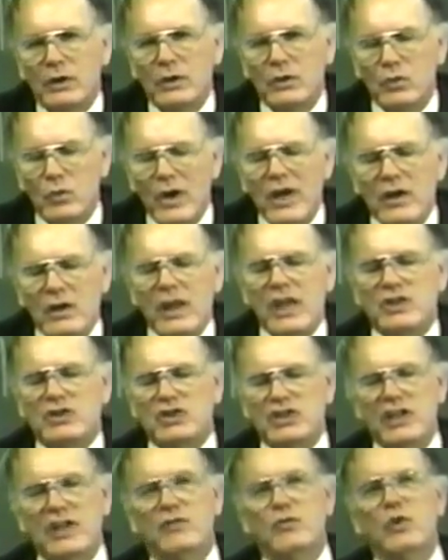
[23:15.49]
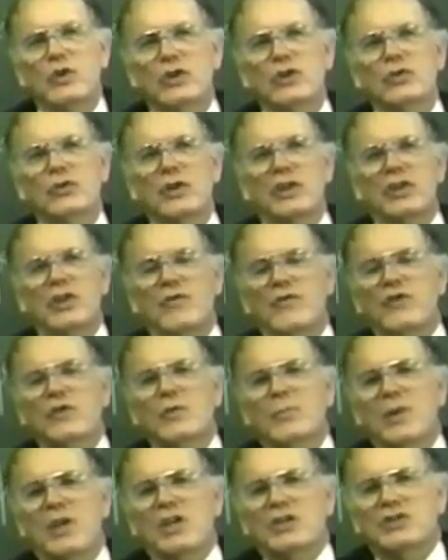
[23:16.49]
Well, let's see if we do in the few
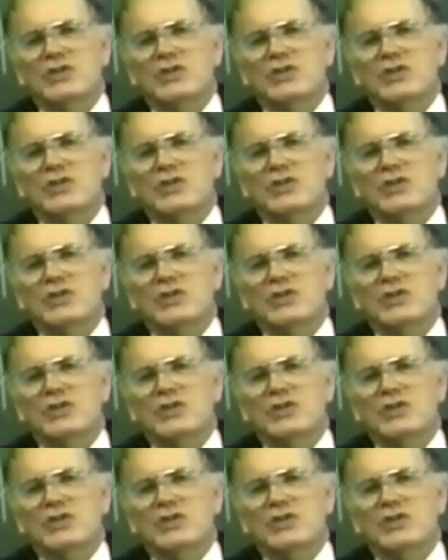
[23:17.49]
minutes that